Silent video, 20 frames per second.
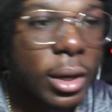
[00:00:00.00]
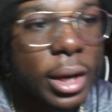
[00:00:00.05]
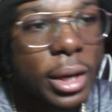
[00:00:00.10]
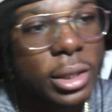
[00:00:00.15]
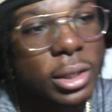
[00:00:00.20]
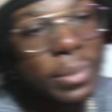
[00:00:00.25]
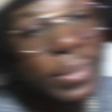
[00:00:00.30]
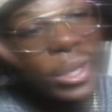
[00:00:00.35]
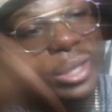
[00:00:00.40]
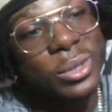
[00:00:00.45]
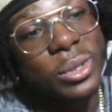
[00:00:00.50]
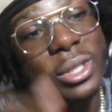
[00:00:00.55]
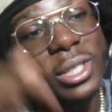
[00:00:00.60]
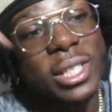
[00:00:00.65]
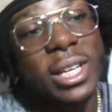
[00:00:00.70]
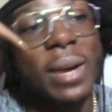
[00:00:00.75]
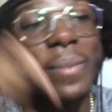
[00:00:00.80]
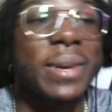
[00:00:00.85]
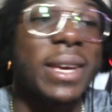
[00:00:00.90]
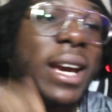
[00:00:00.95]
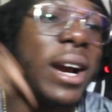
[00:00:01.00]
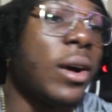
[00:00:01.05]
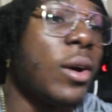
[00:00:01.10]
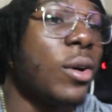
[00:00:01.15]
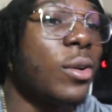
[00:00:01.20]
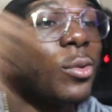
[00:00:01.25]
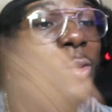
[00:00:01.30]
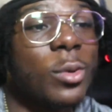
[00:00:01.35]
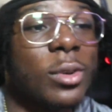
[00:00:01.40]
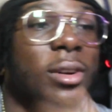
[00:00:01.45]
so make sure to check me out on
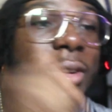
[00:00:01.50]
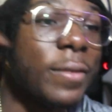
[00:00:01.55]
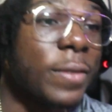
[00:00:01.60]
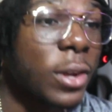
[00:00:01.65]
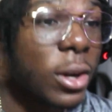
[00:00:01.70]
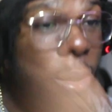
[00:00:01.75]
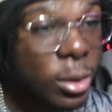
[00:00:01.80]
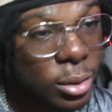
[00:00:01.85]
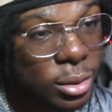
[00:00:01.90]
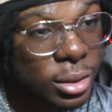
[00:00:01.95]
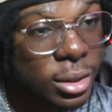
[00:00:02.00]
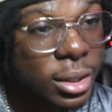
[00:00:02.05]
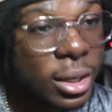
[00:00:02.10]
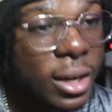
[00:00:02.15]
all of those.